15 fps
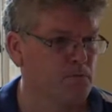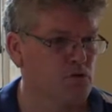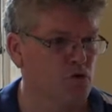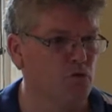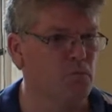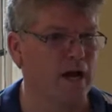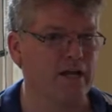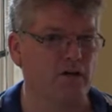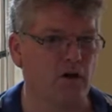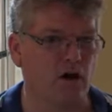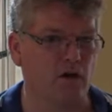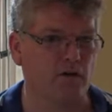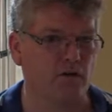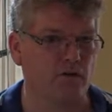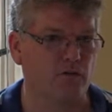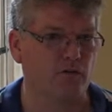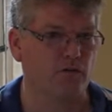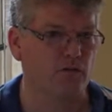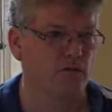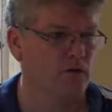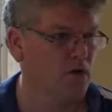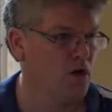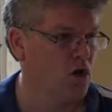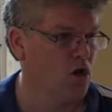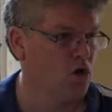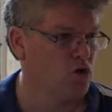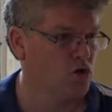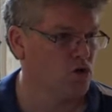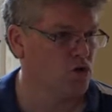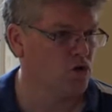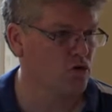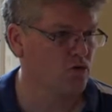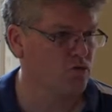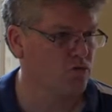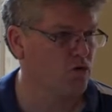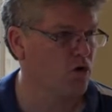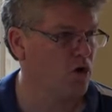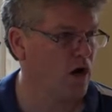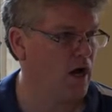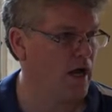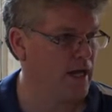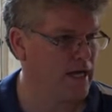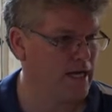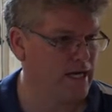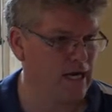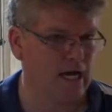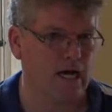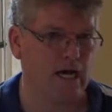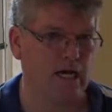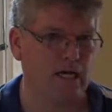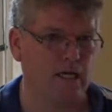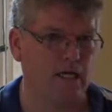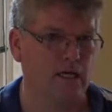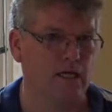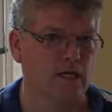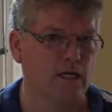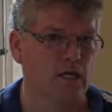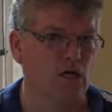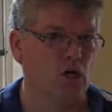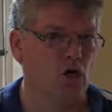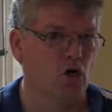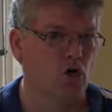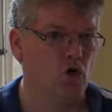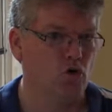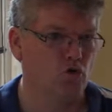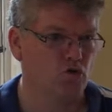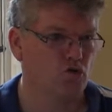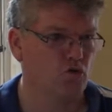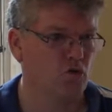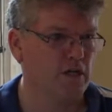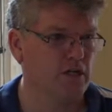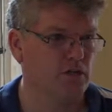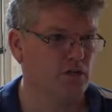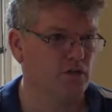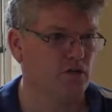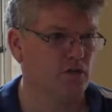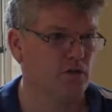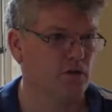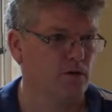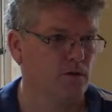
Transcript: to my daughters, look for a guy who treats